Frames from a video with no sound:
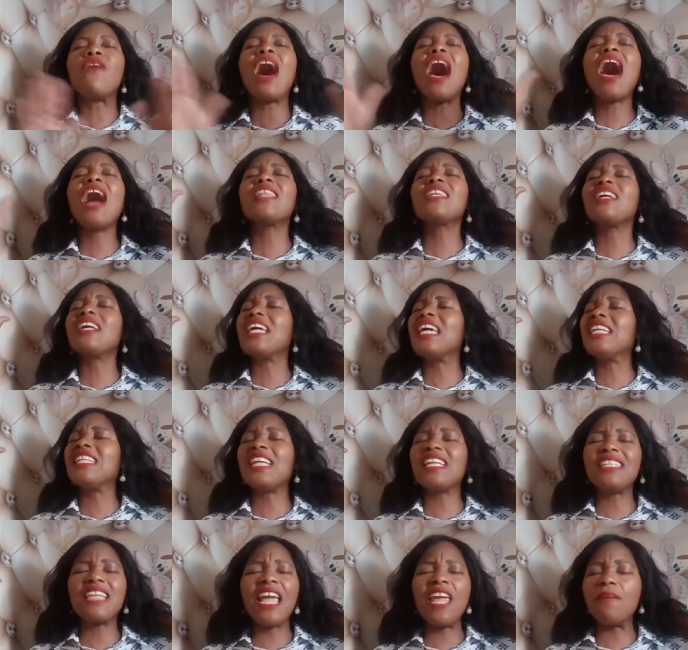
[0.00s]
Father, in
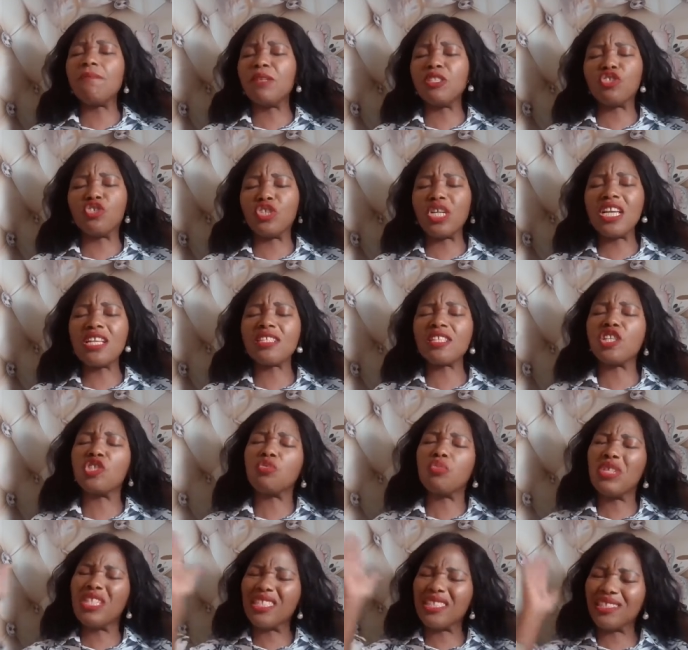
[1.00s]
the name of
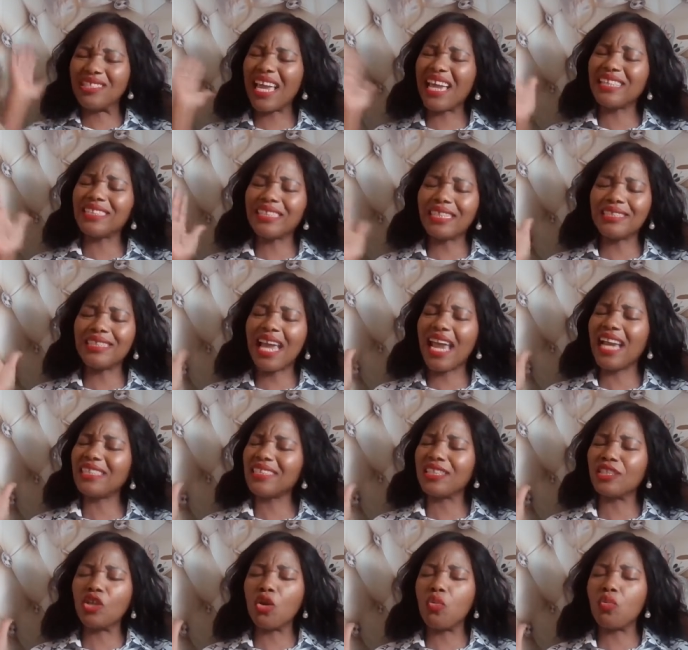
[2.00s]
Jesus, we say today
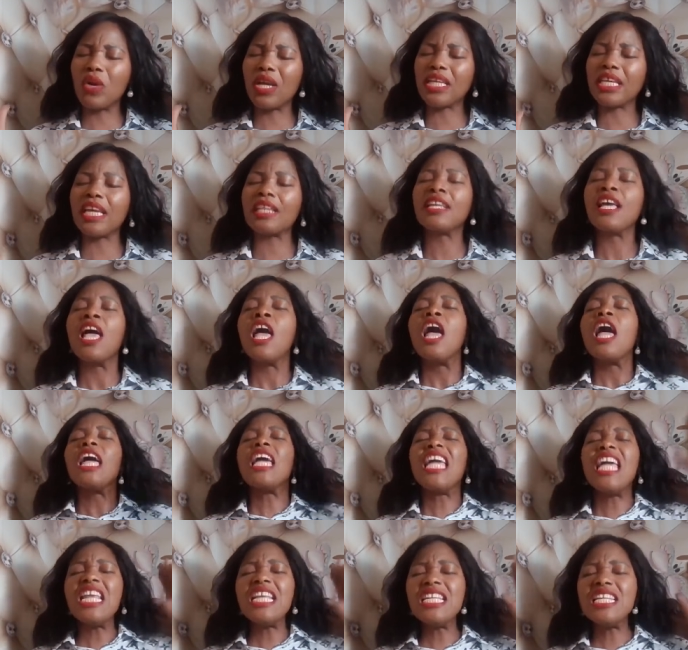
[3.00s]
to the wicked,
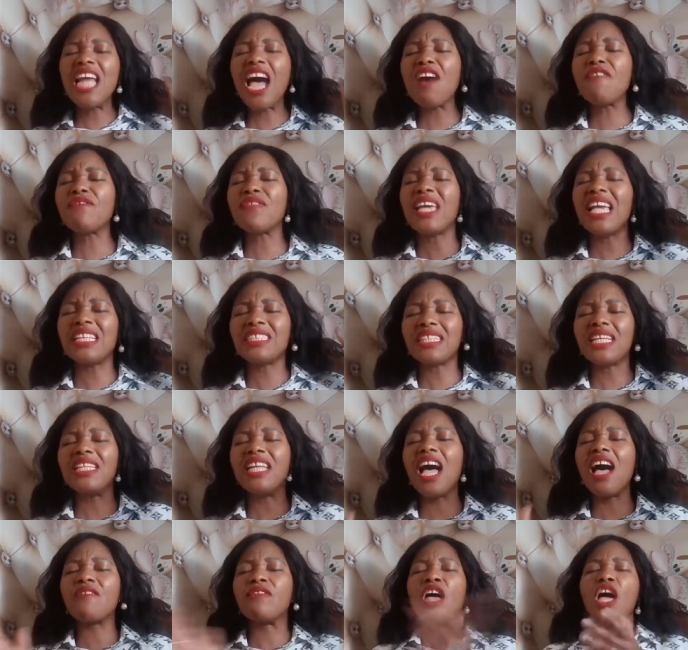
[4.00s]
enough is
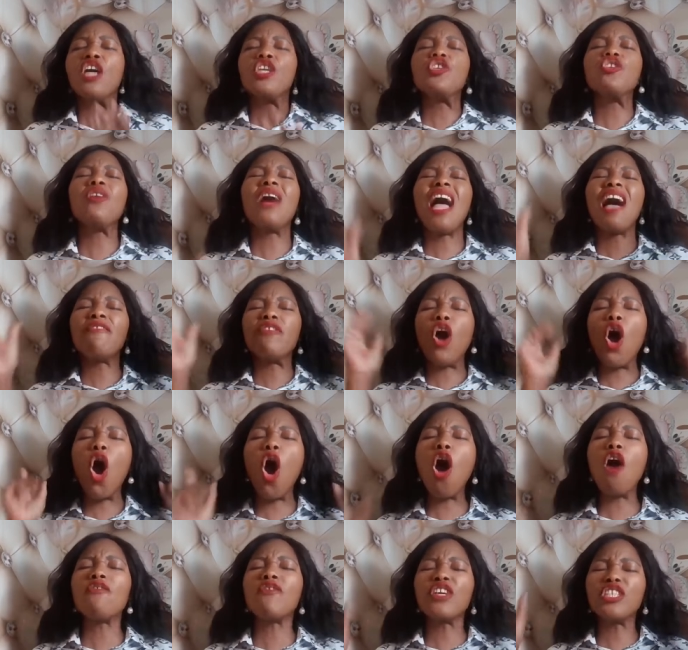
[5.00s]
enough. You have
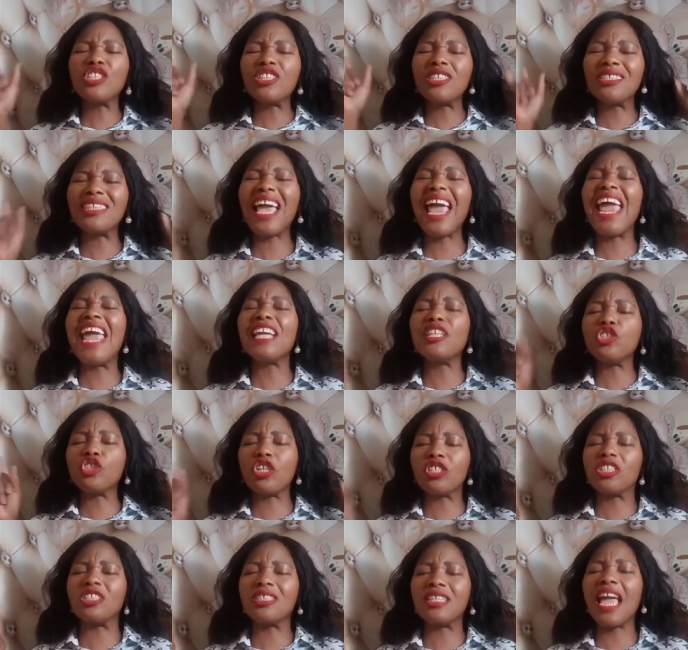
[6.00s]
overstayed
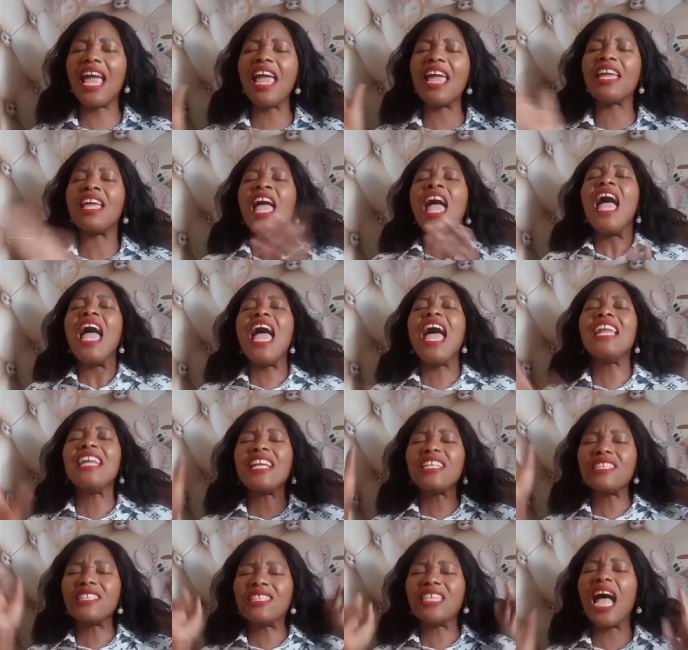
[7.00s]
your stay, and
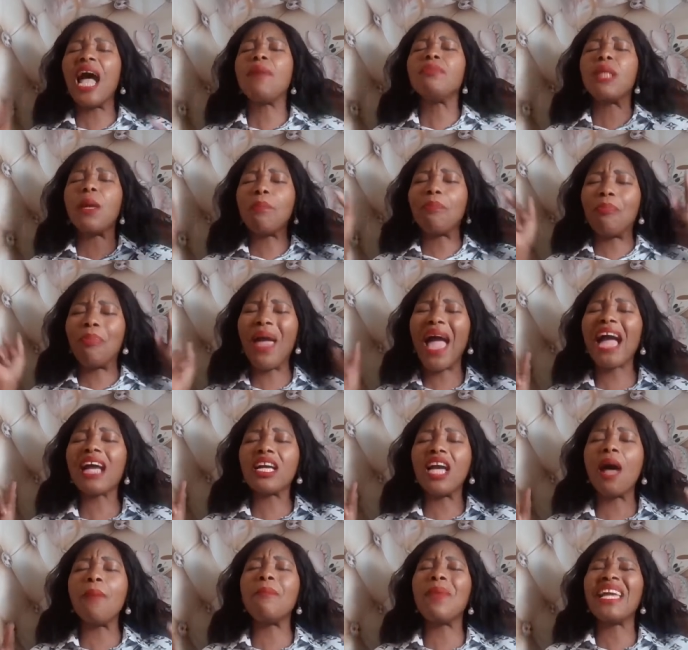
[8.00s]
it's time to pack
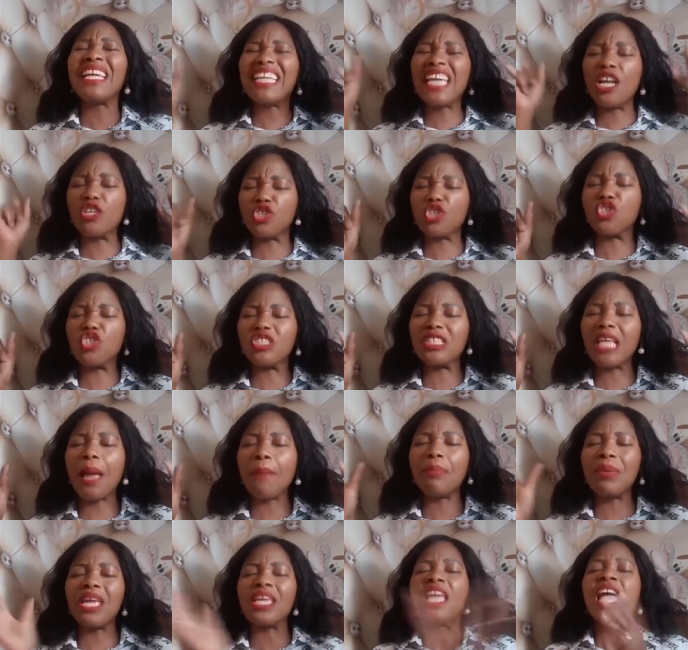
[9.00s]
up and get
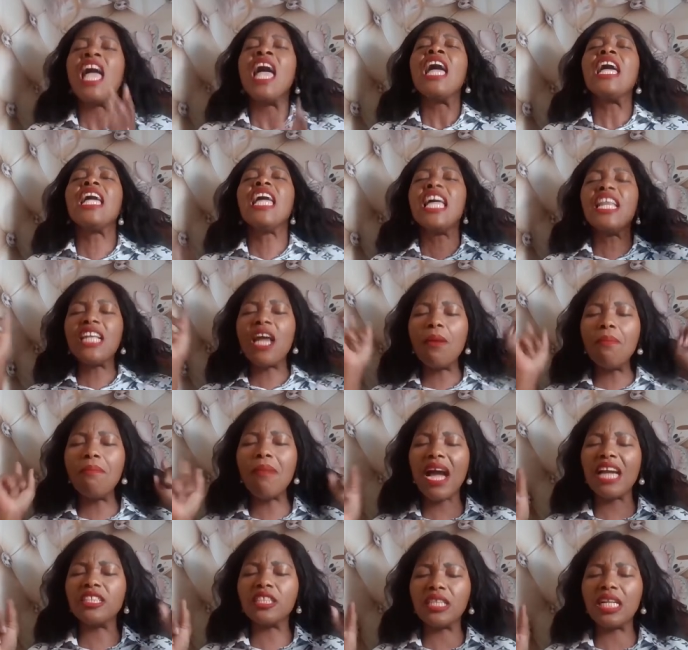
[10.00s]
stepping in the
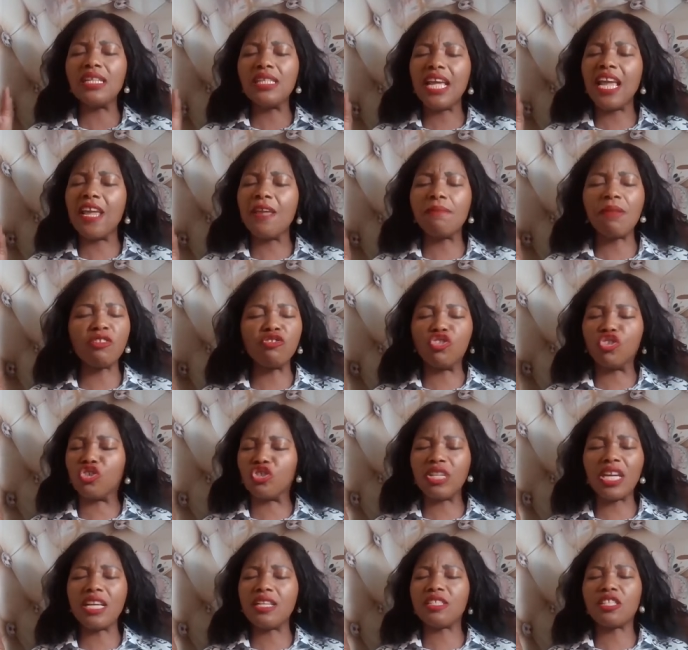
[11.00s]
mighty name of
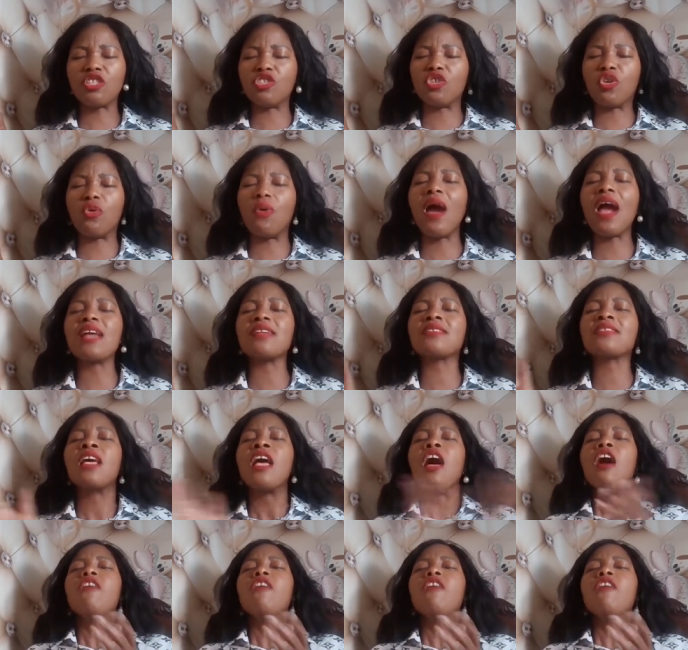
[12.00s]
Jesus Christ.